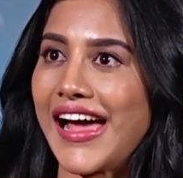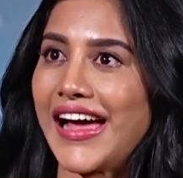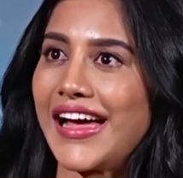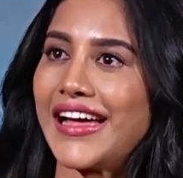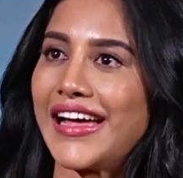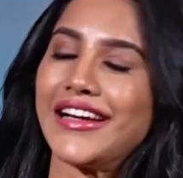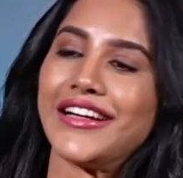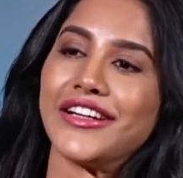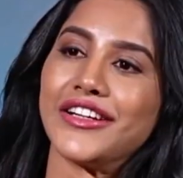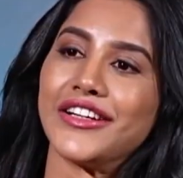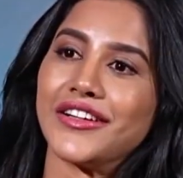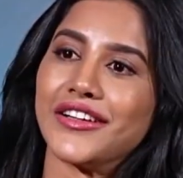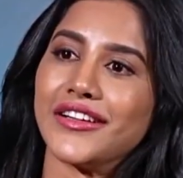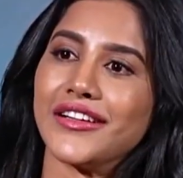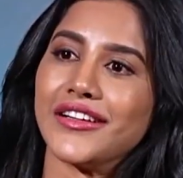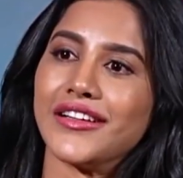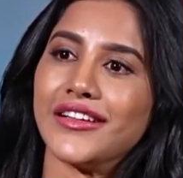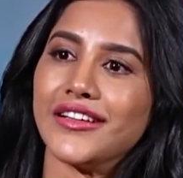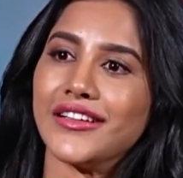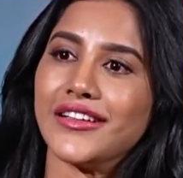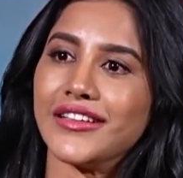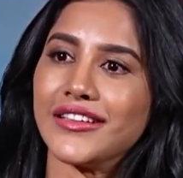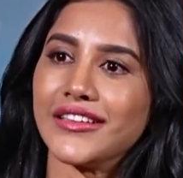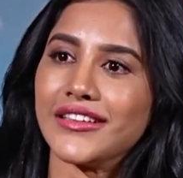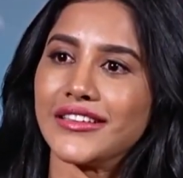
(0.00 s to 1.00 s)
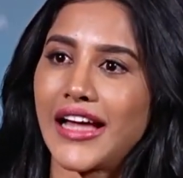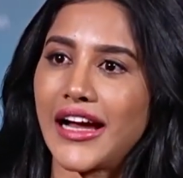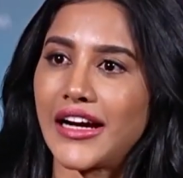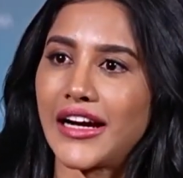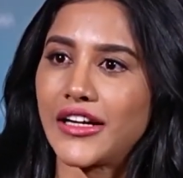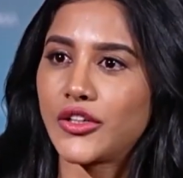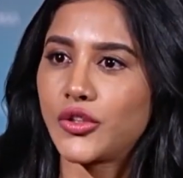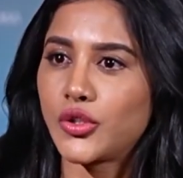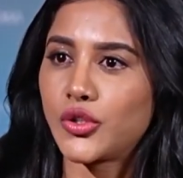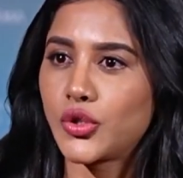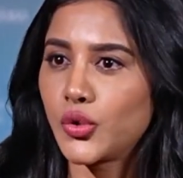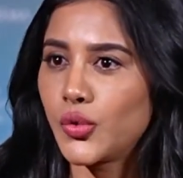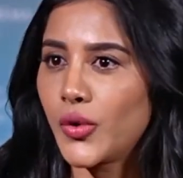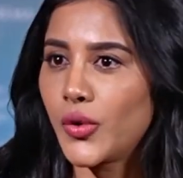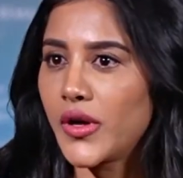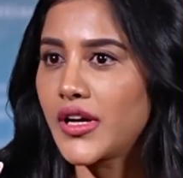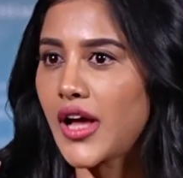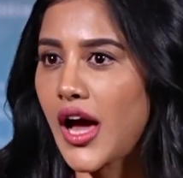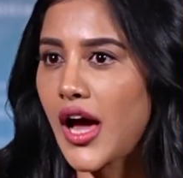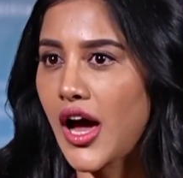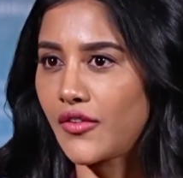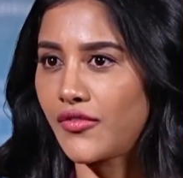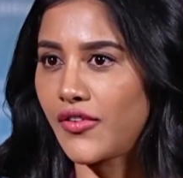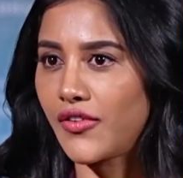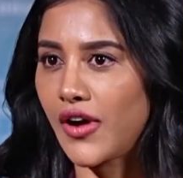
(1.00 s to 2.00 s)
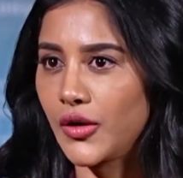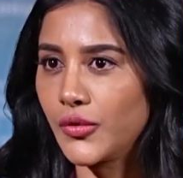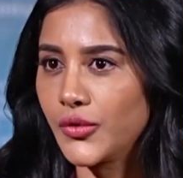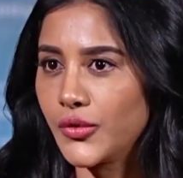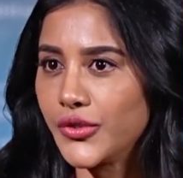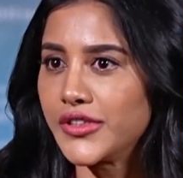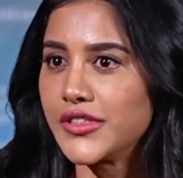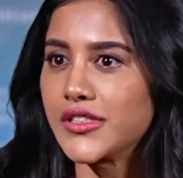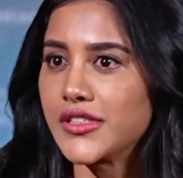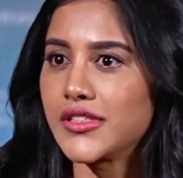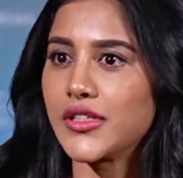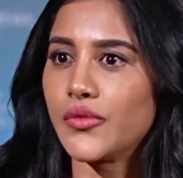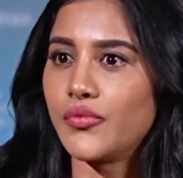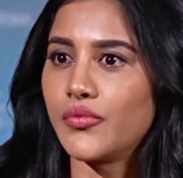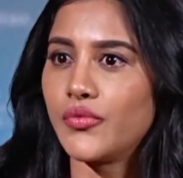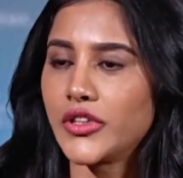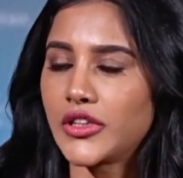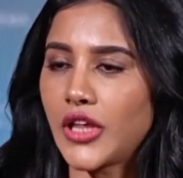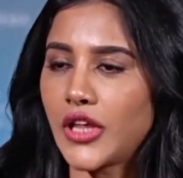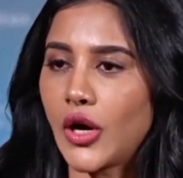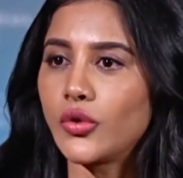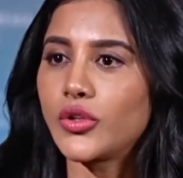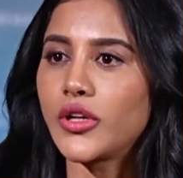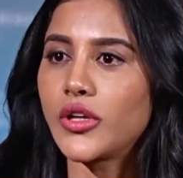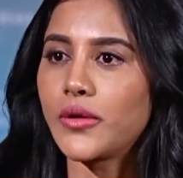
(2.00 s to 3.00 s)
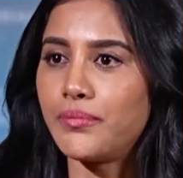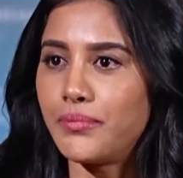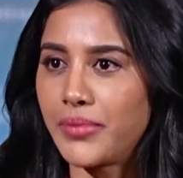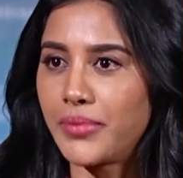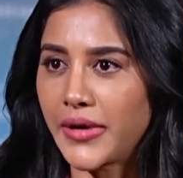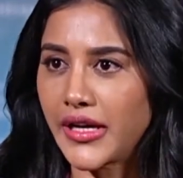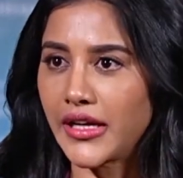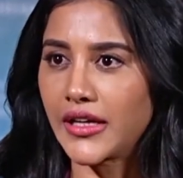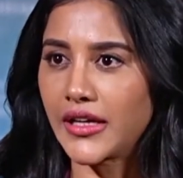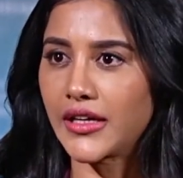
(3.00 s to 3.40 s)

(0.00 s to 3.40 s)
and that two and a half hours without a break